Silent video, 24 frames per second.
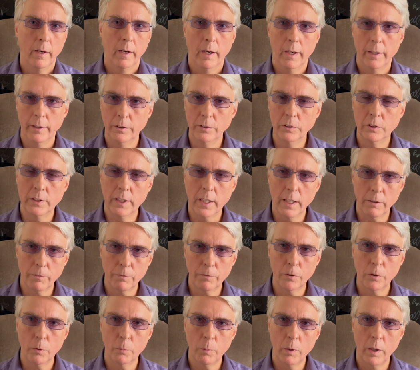I used that
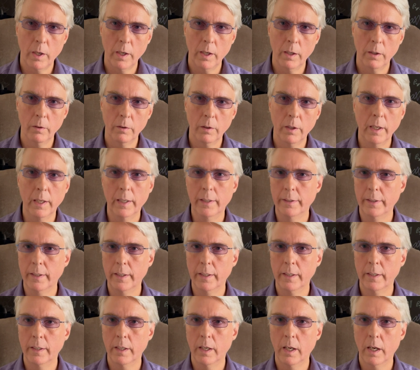for a while, and
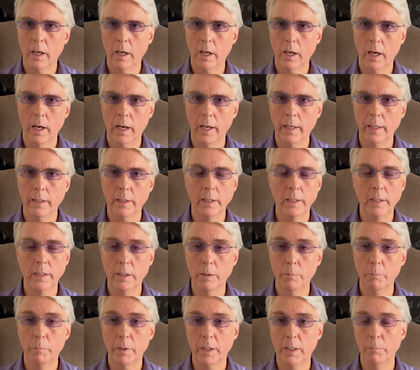then I
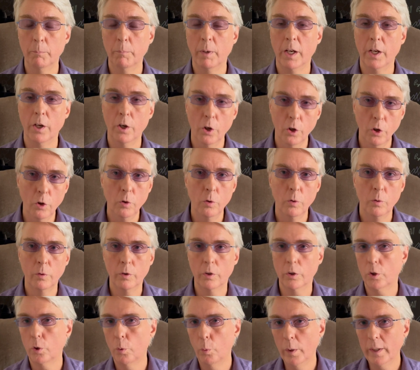ended up making my
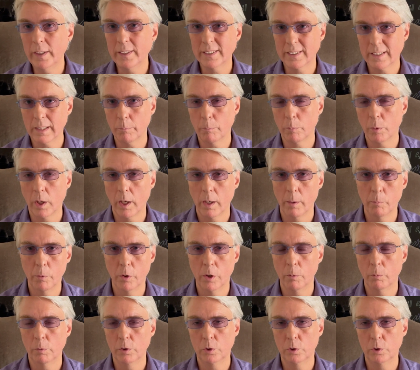own Quickstep library,